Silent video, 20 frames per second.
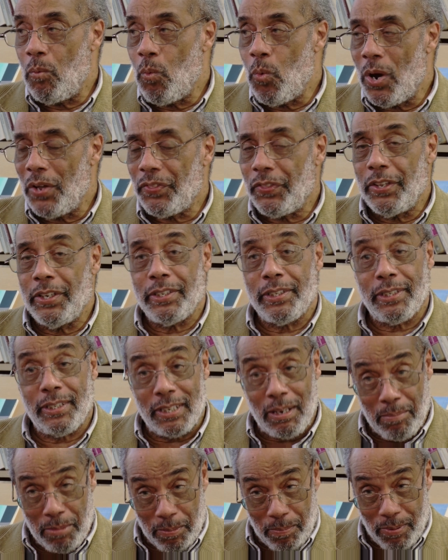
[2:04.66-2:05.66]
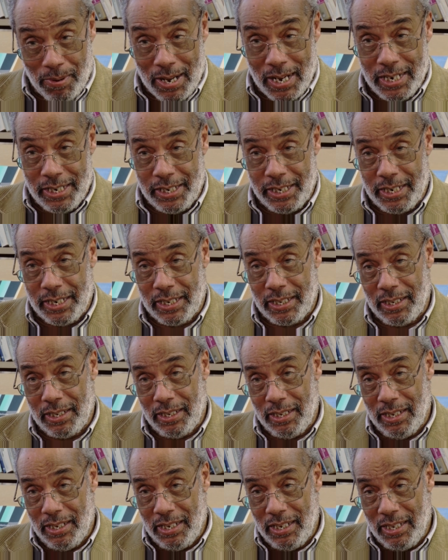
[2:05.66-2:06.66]
What the summer project
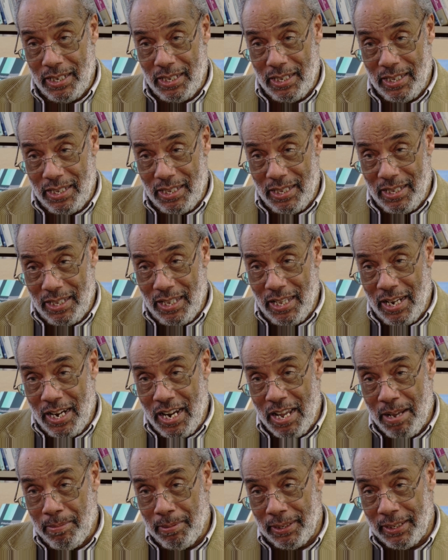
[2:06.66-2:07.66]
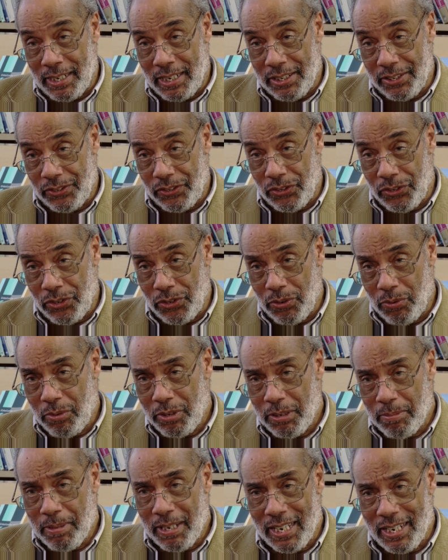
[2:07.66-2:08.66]
enabled us to do
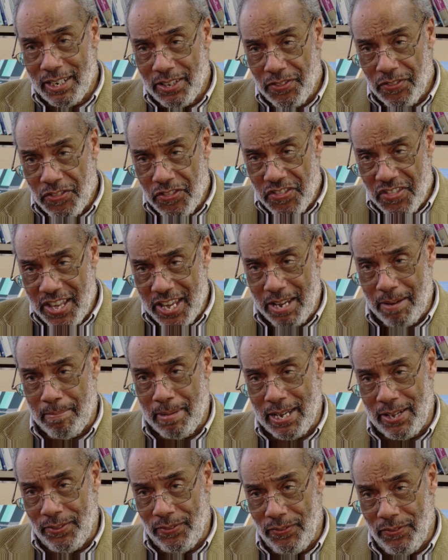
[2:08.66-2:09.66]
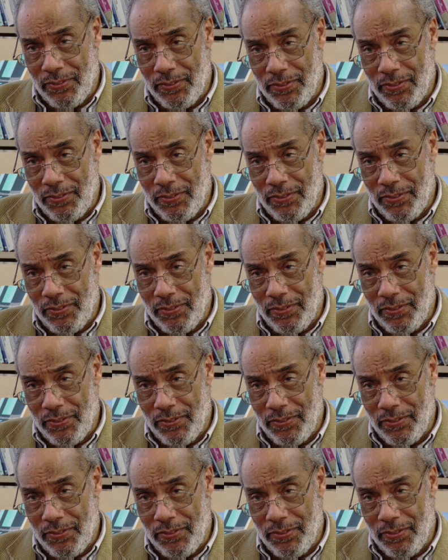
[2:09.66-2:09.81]
was begin to think about